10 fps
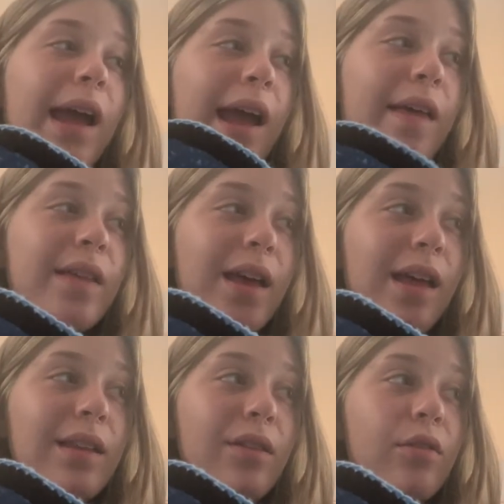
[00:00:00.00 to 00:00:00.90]
and
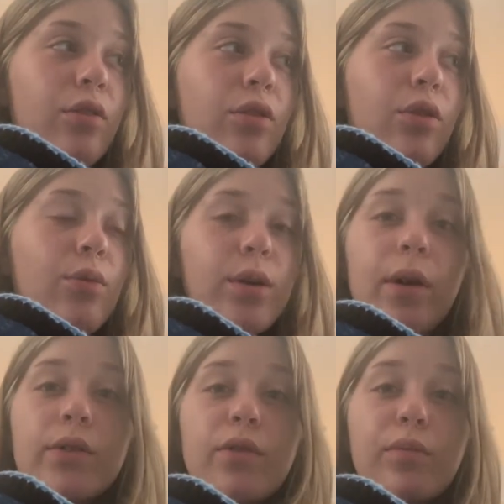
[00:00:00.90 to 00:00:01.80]
then 3
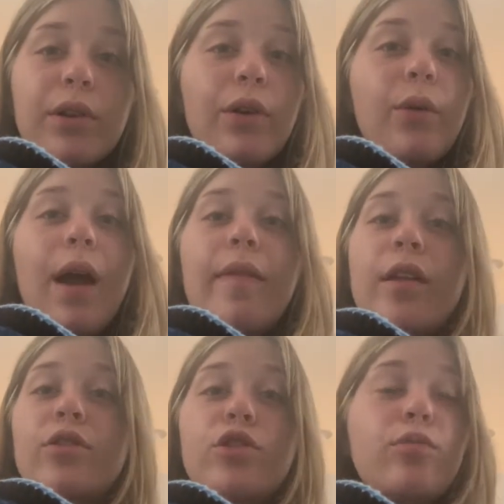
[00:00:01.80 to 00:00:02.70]
rows of blue, and
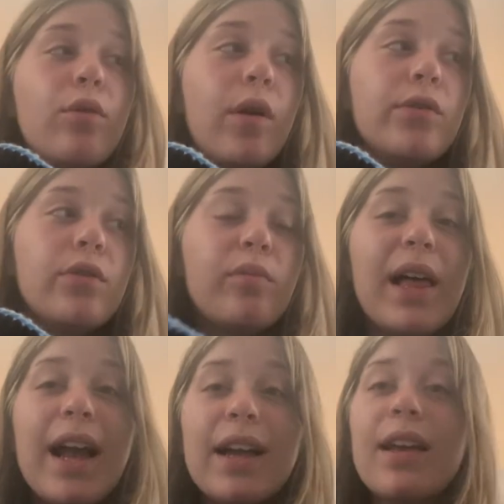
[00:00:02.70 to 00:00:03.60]
then 2 more rows of
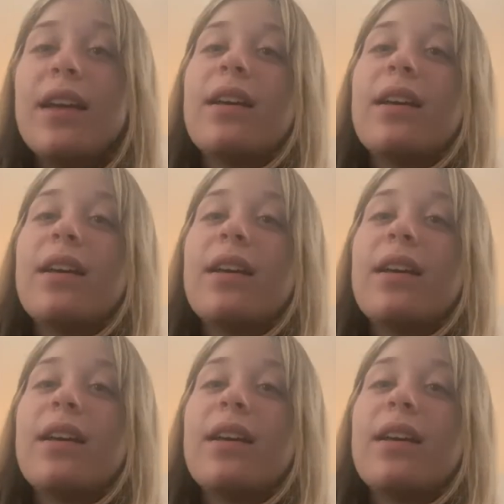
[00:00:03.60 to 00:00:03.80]
black.